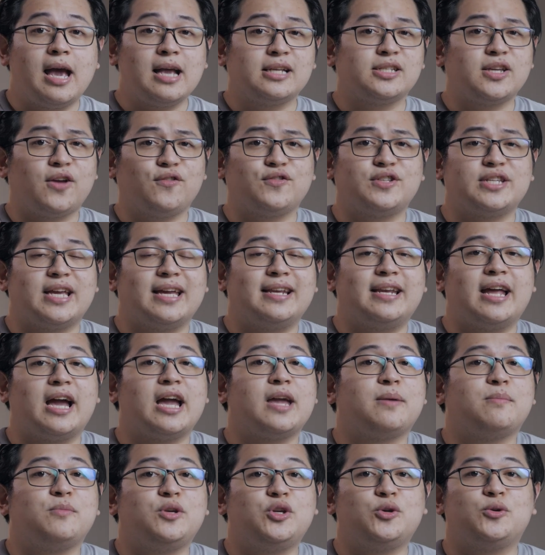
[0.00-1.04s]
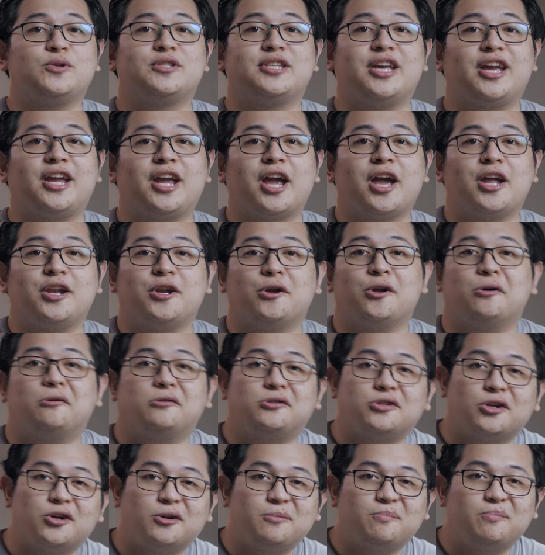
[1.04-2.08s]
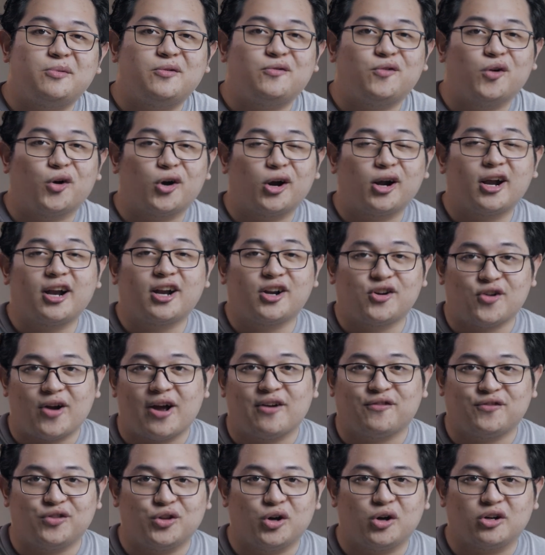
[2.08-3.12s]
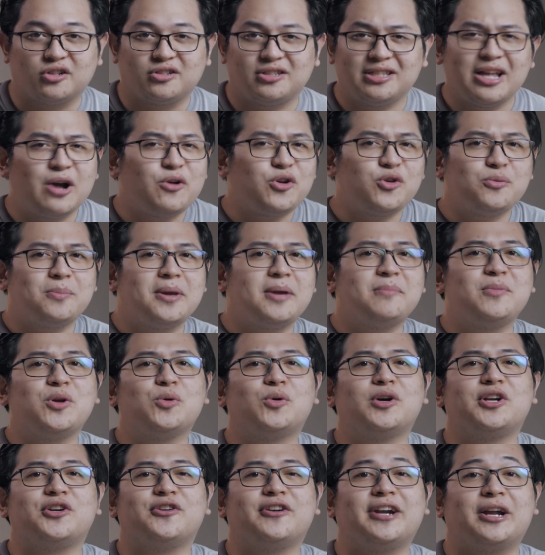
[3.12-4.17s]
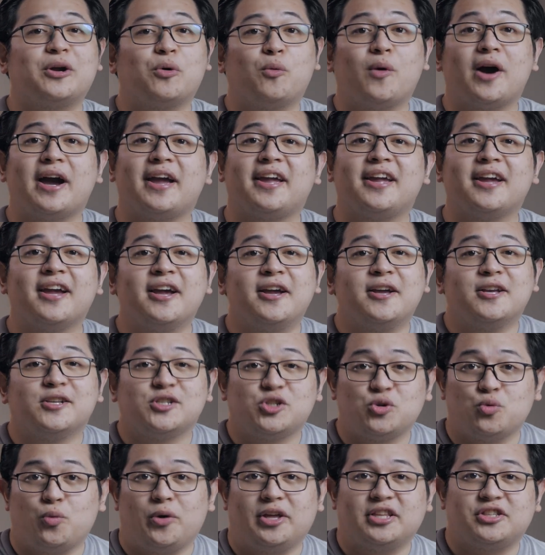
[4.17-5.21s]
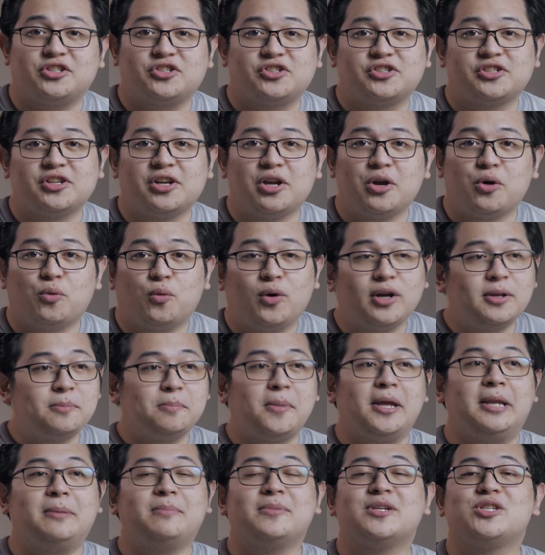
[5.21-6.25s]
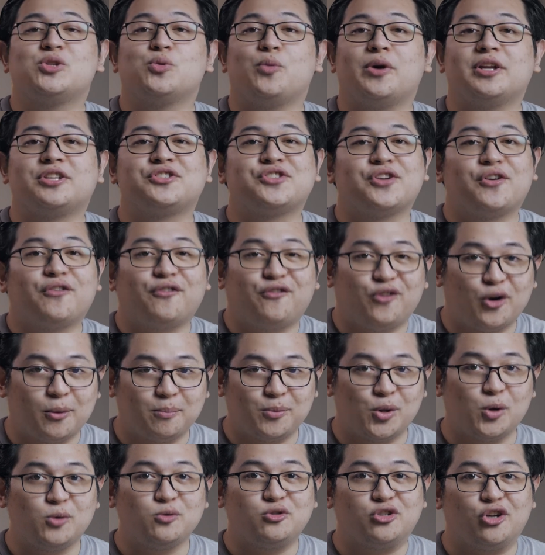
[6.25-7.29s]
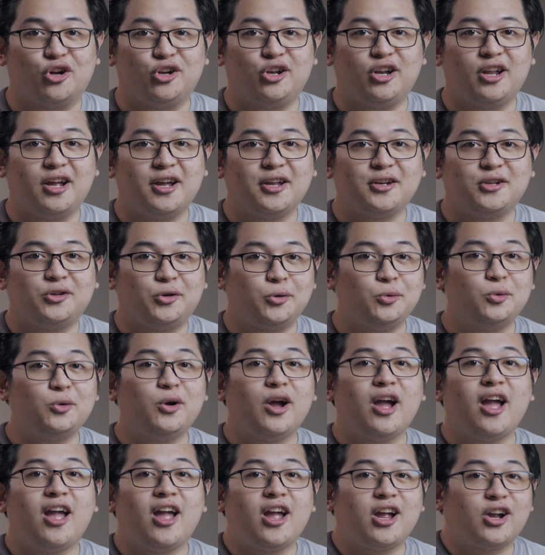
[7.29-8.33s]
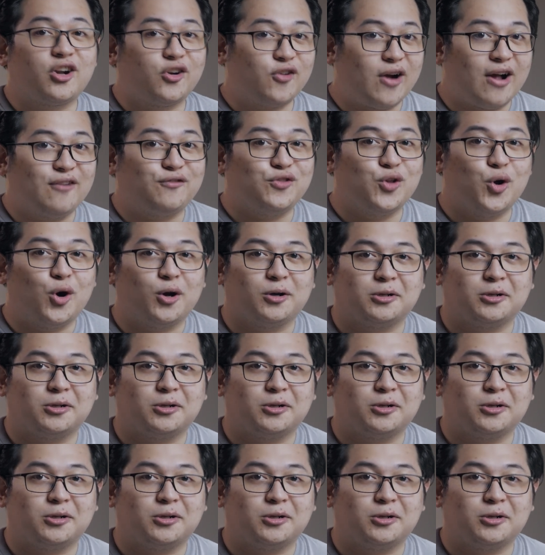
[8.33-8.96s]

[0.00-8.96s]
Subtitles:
As I've said, I'm using Notion before craft.do. Now you may be wondering why switch. What made me switch from Notion to craft.do?